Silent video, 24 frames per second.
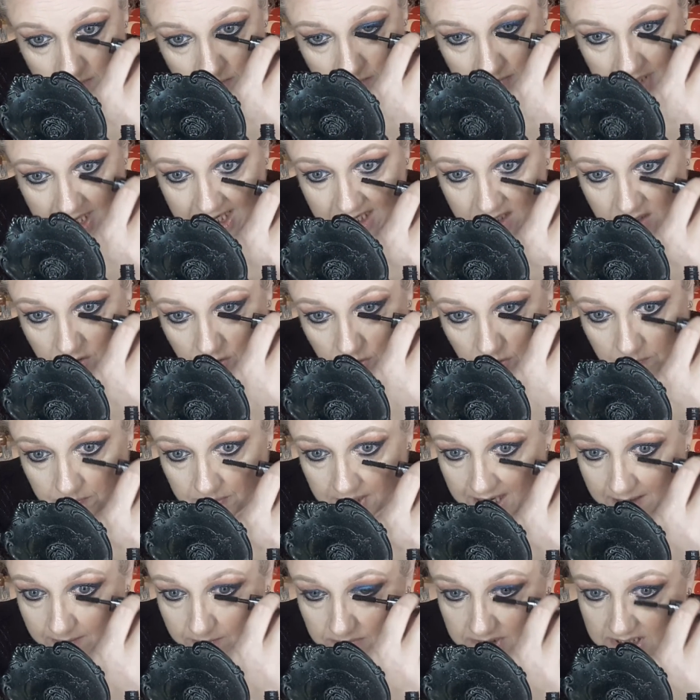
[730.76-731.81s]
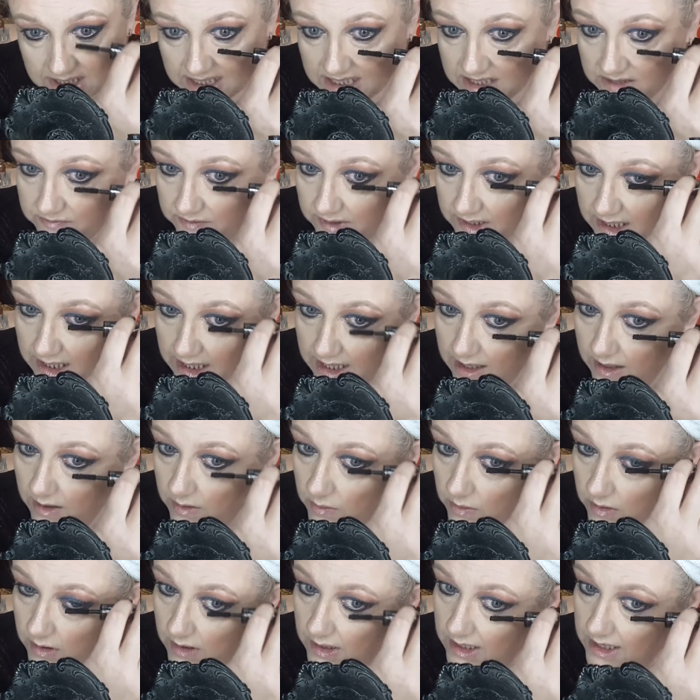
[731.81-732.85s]
makeup empties
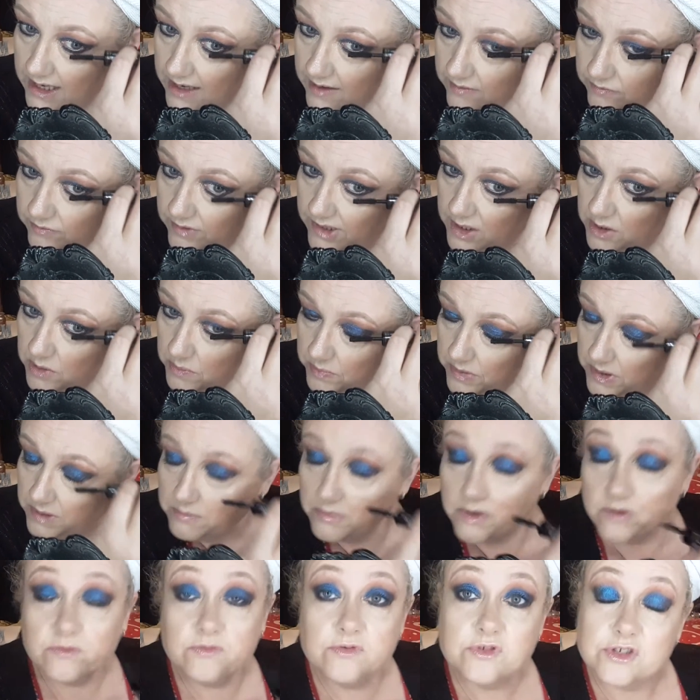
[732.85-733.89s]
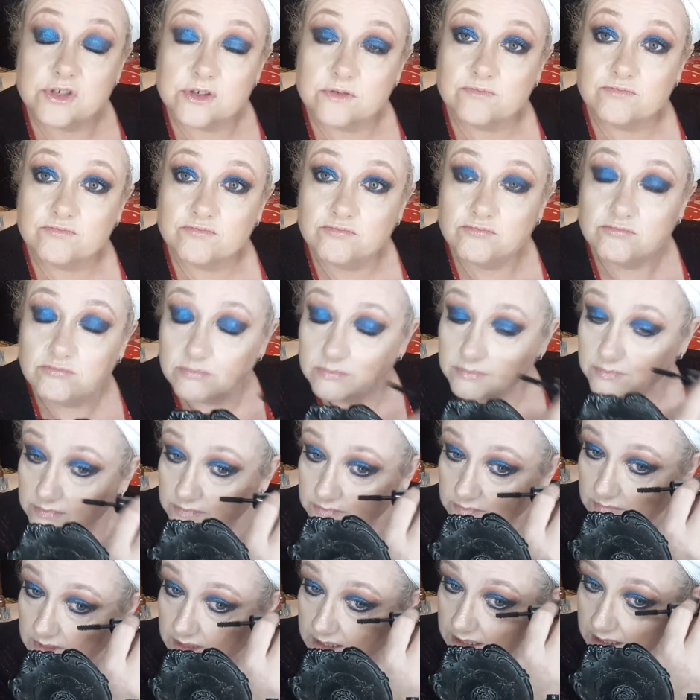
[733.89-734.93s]
video every couple of months?
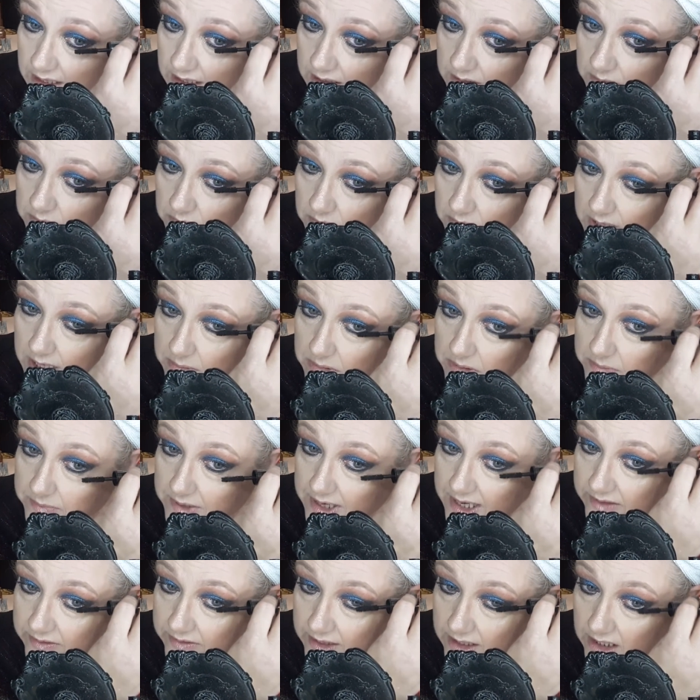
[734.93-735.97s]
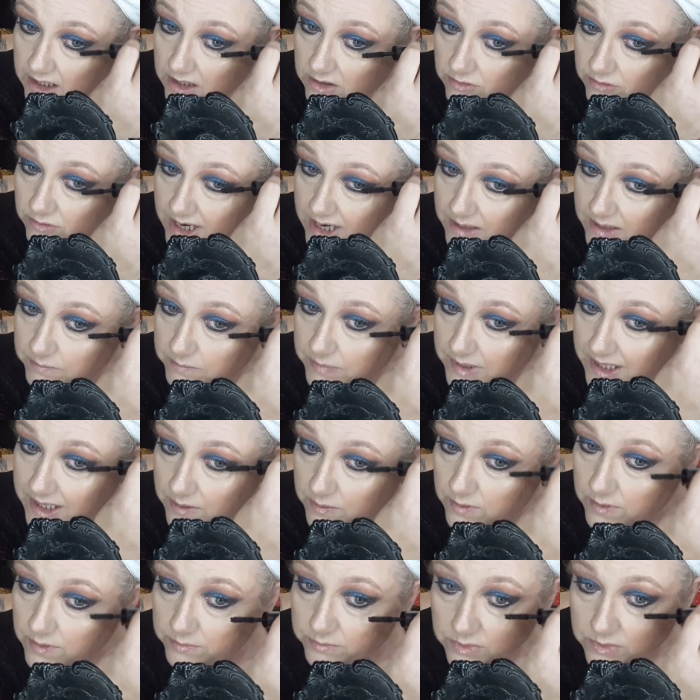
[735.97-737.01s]
Might be better than a great big
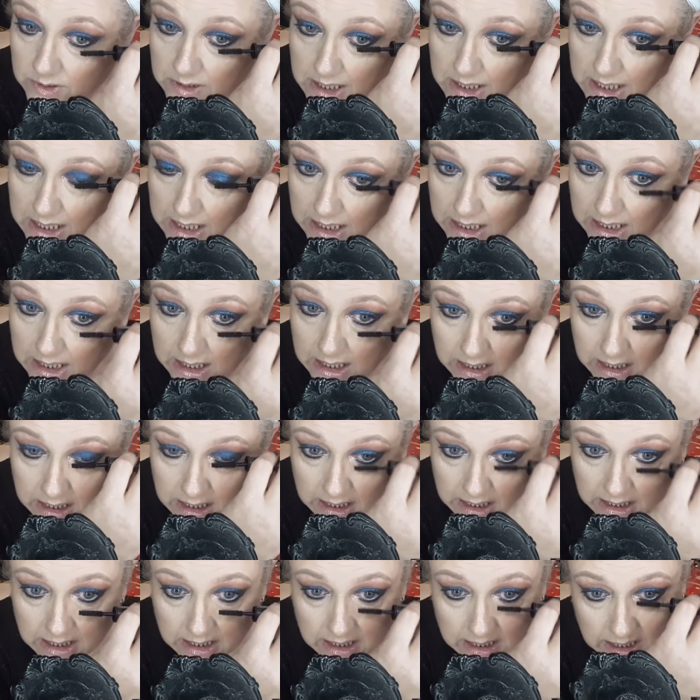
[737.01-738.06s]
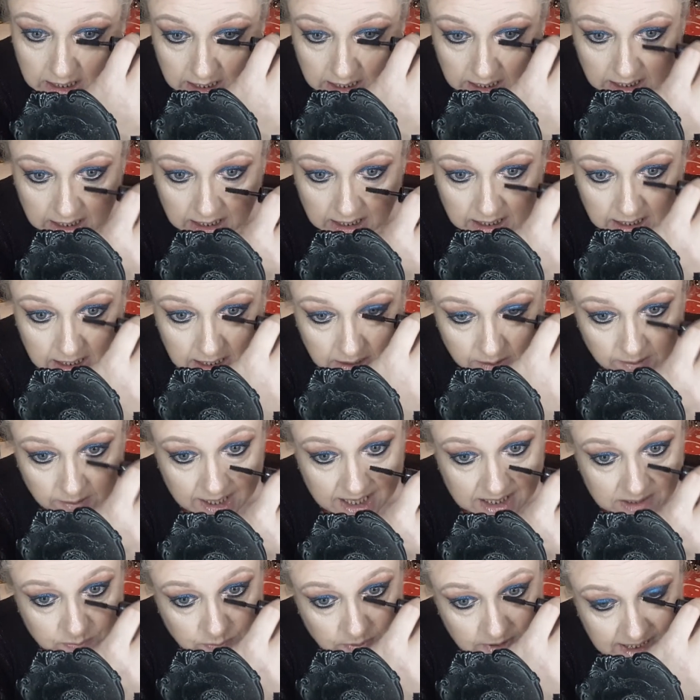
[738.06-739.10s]
one, wouldn't it?
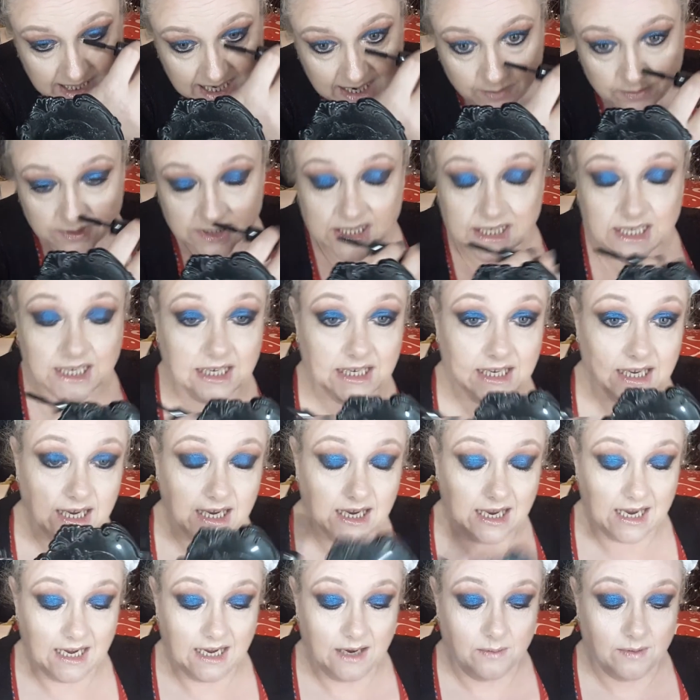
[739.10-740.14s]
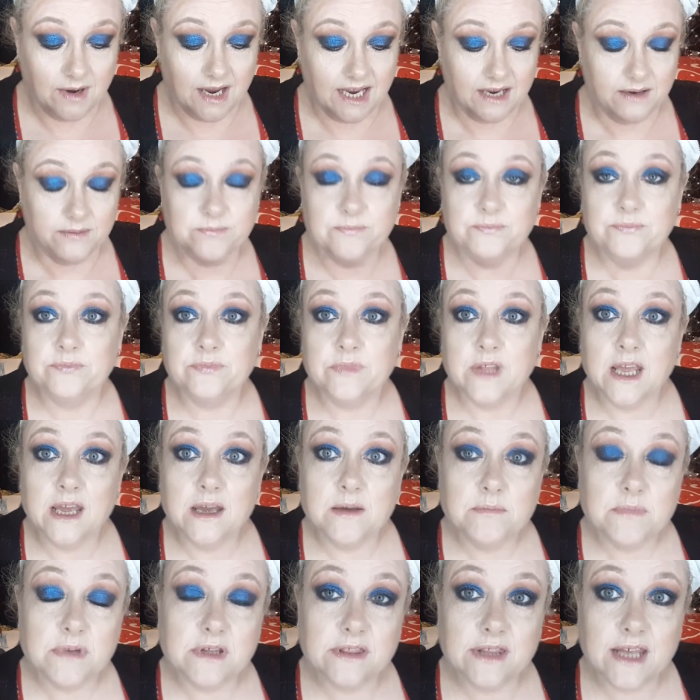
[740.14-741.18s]
That's what I was thinking anyway.
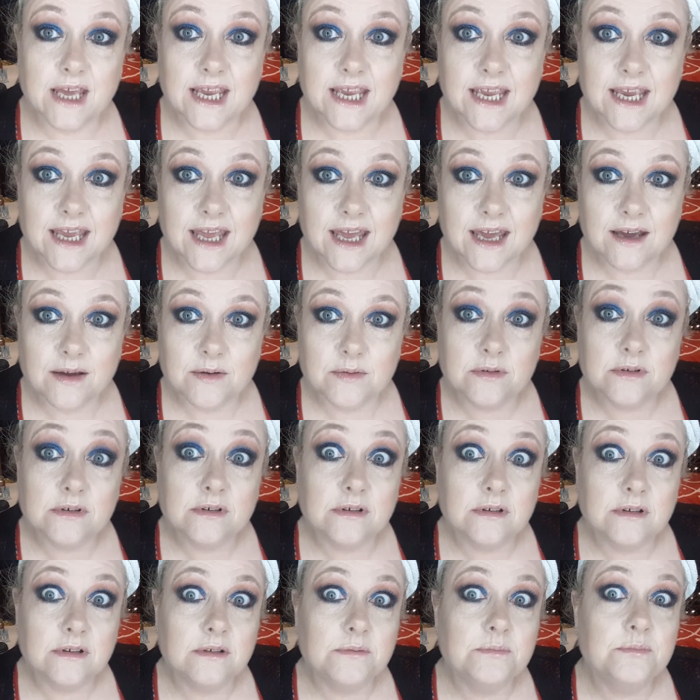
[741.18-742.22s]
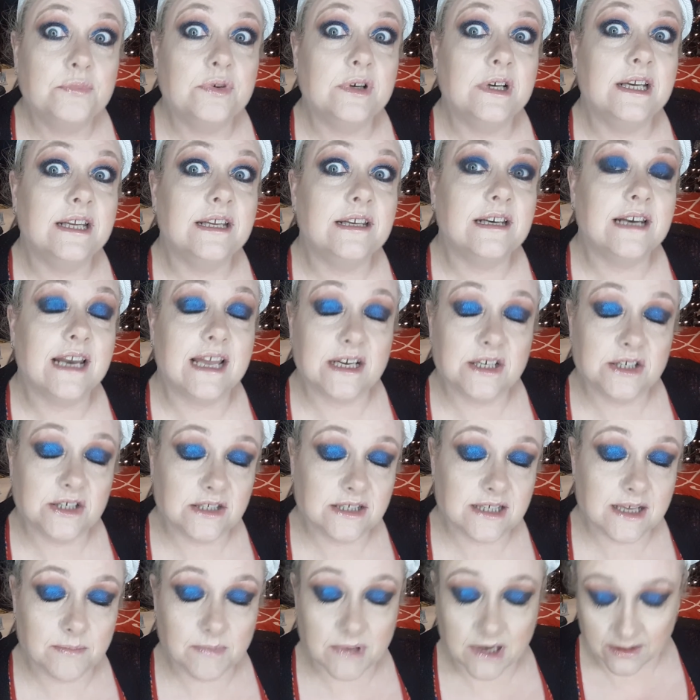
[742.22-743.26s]
But there you go. Brilliant
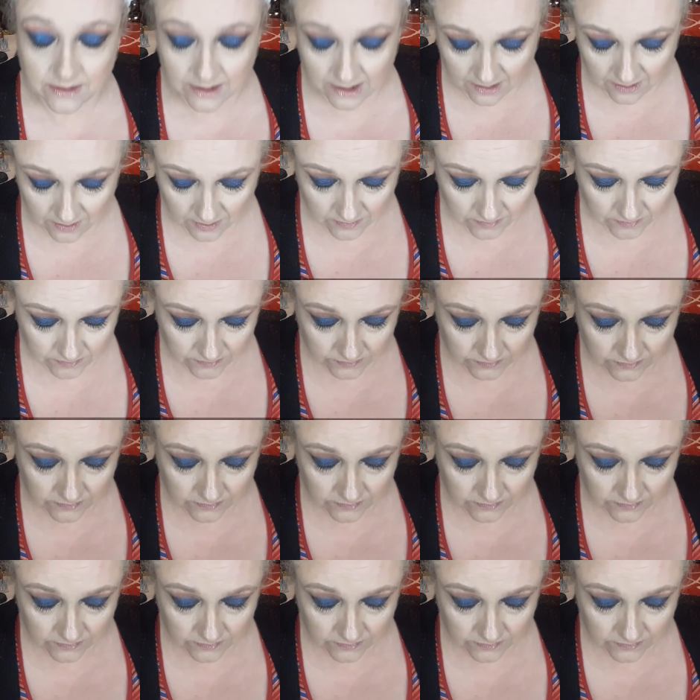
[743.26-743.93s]
lashes them, aren't they? Look.